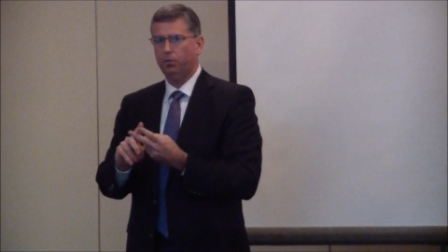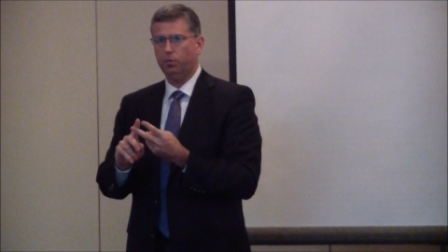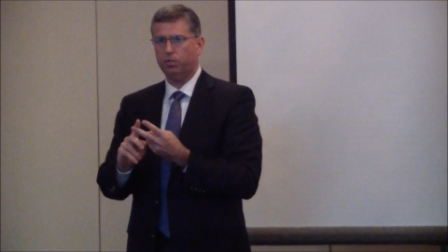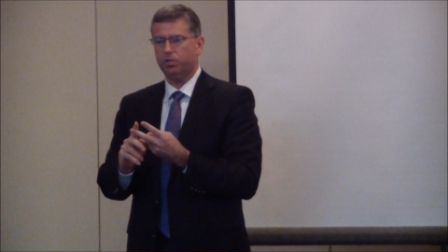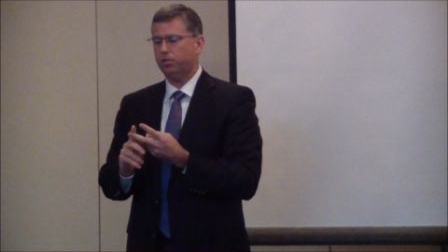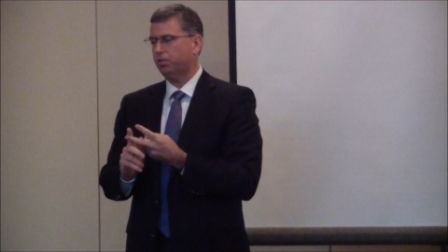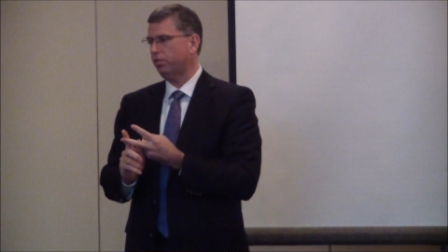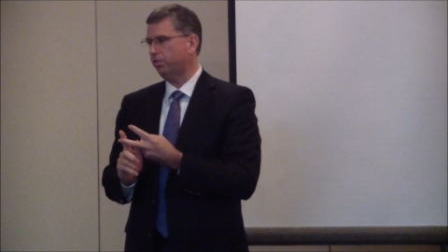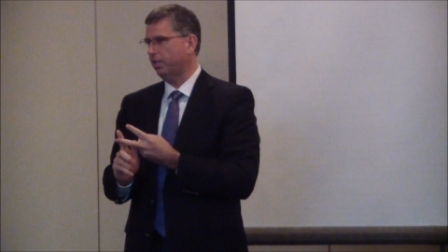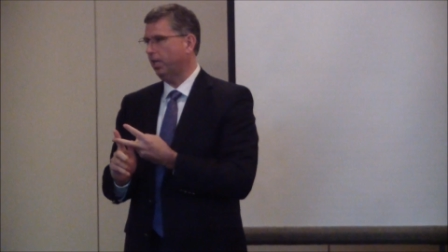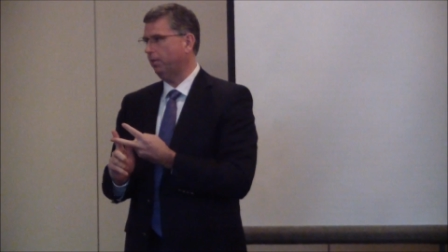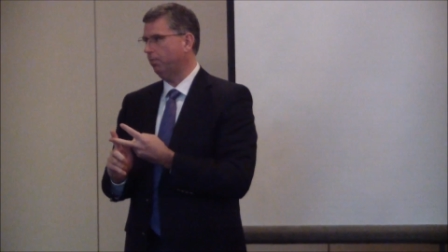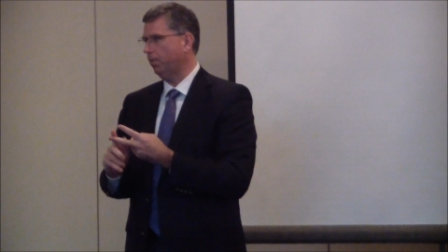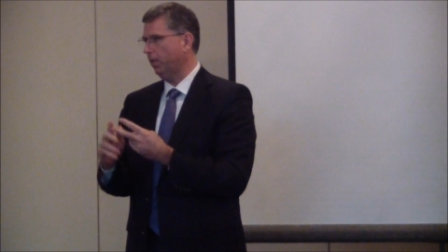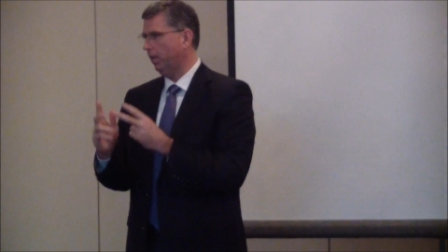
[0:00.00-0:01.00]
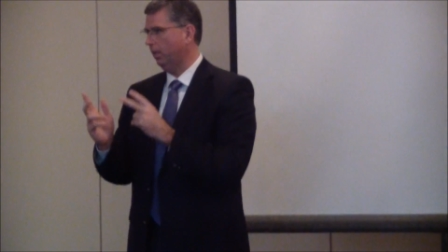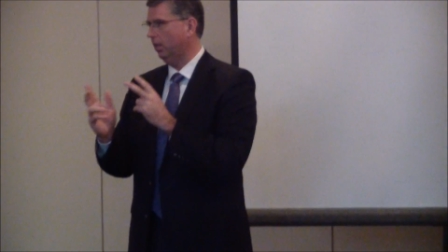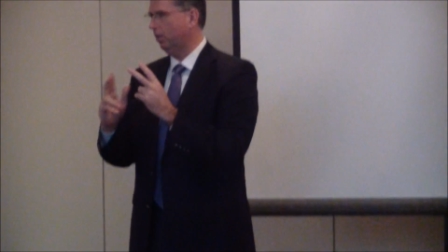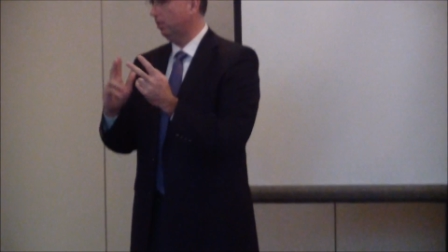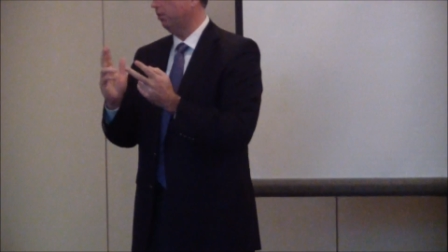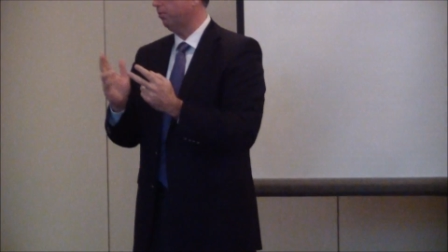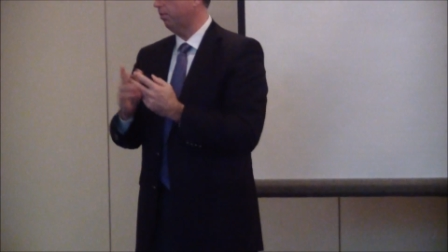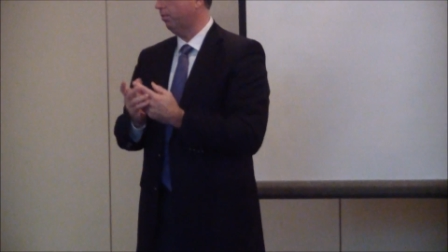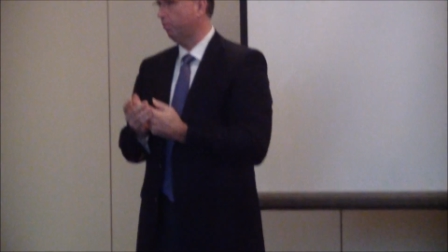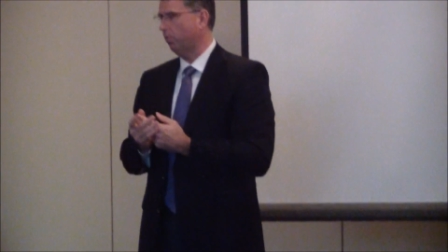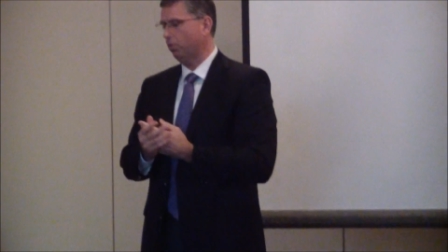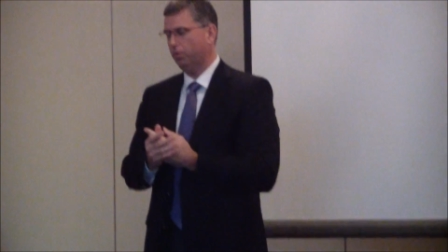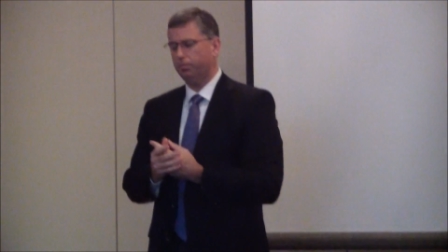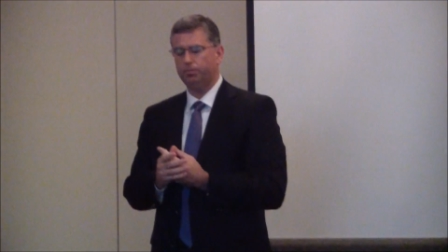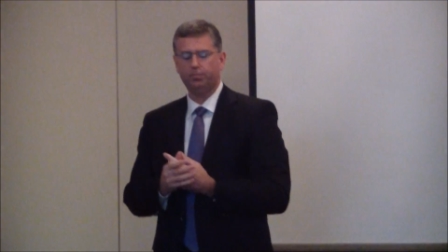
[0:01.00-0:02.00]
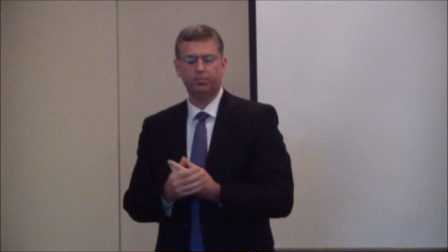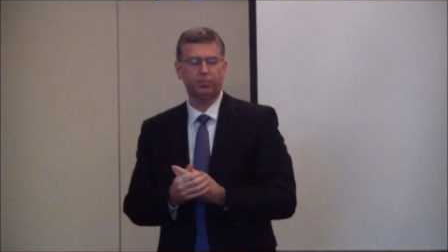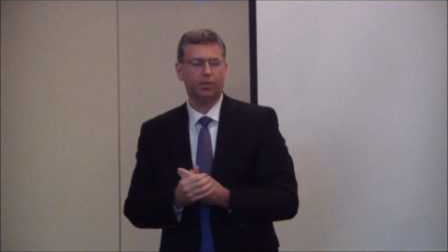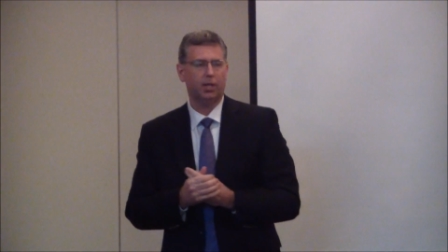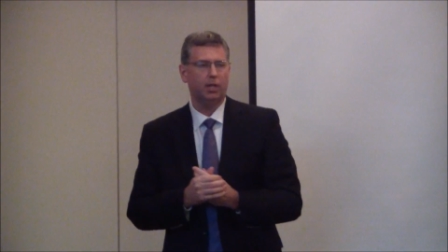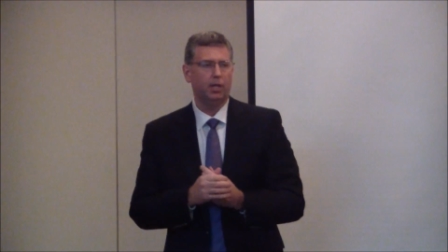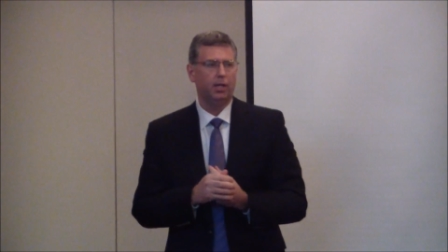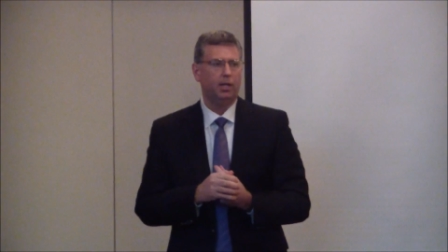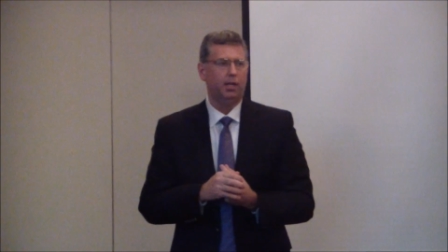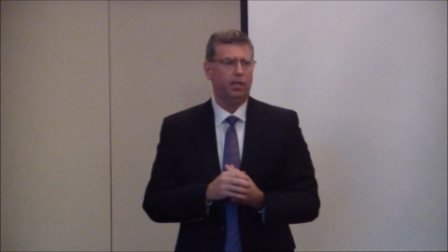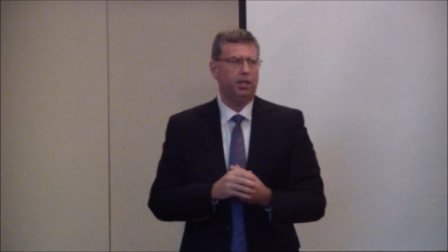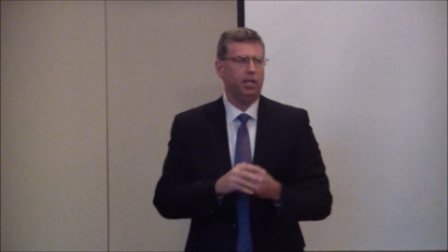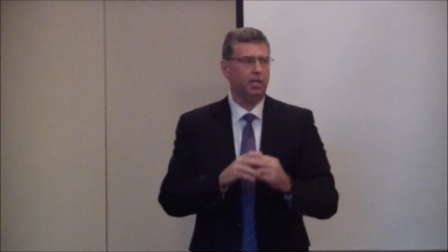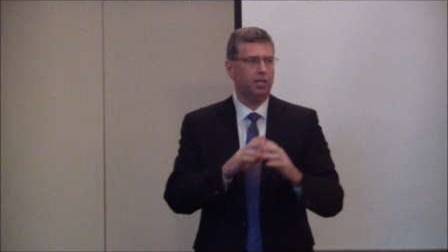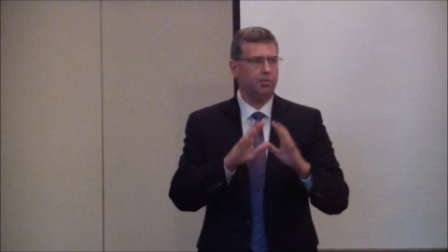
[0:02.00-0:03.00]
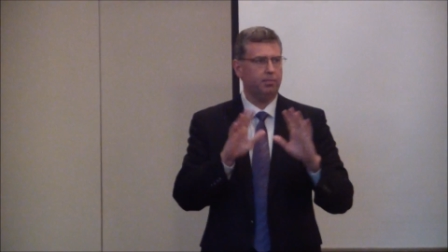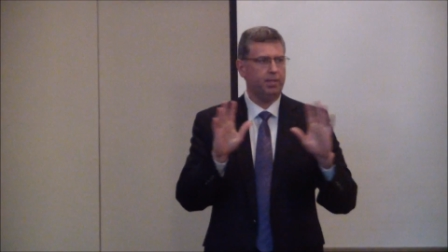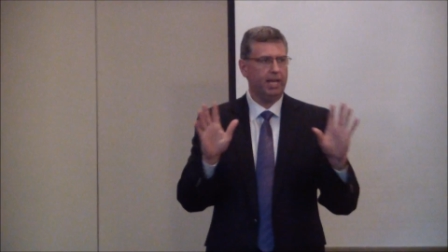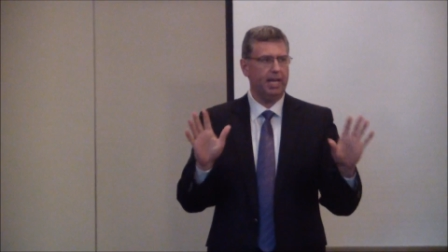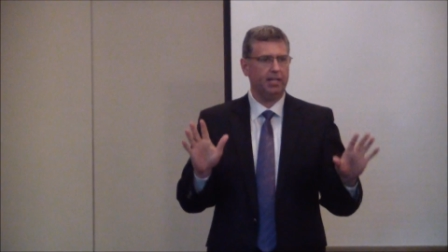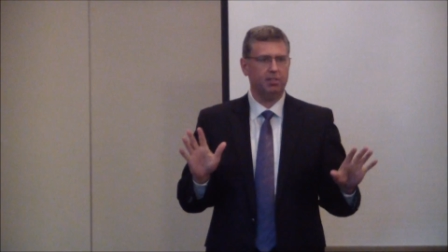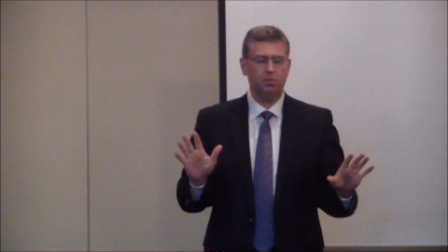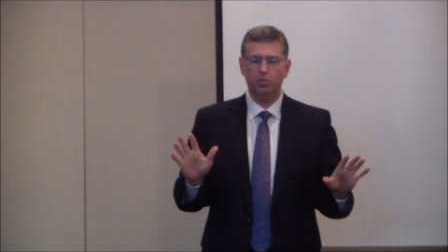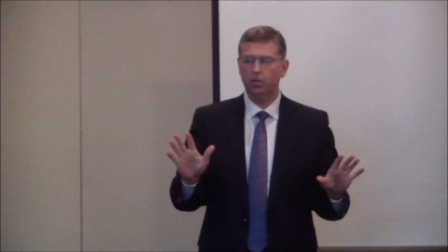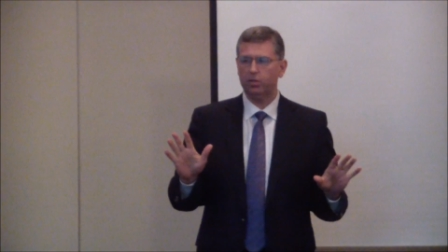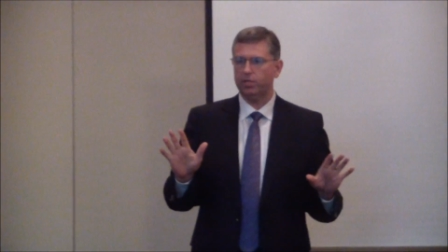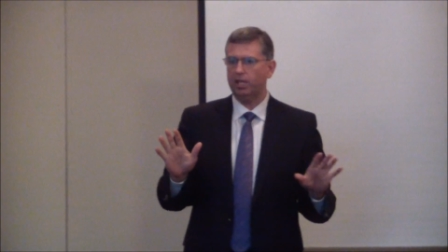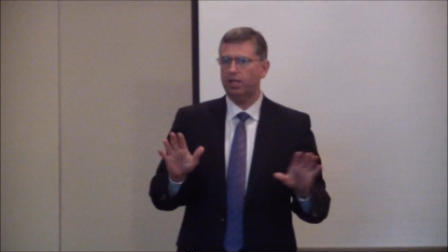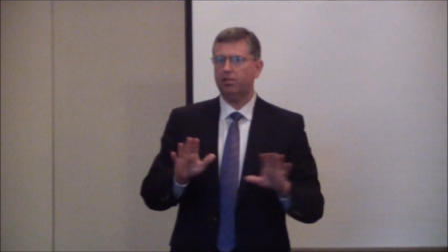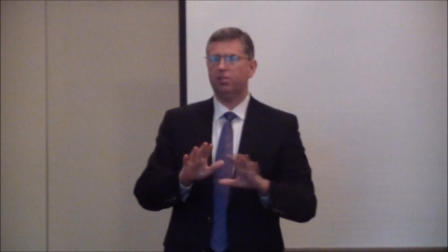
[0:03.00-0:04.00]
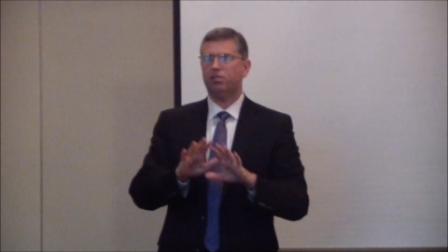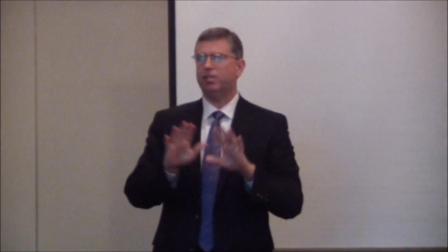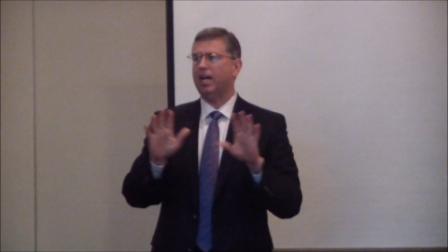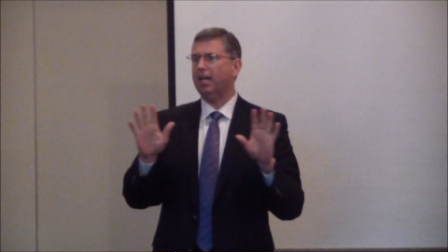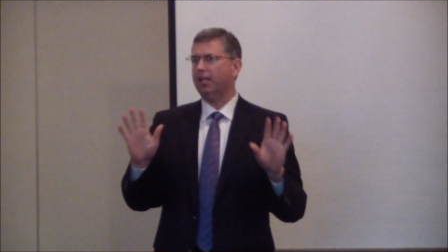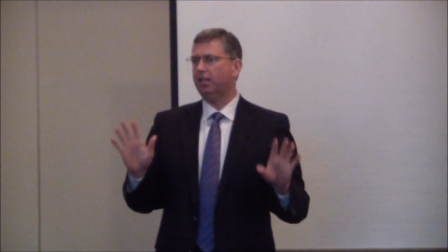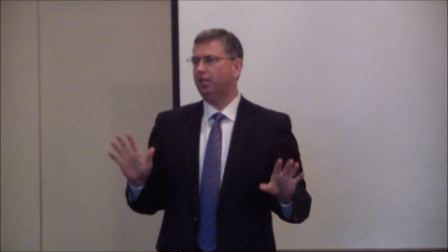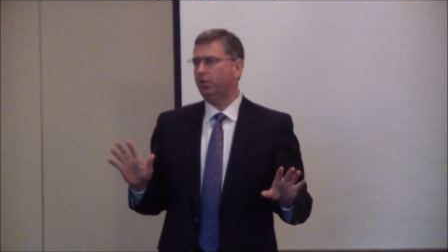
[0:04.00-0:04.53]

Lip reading: which is the same thing in different form. Income tax, in most cases, is not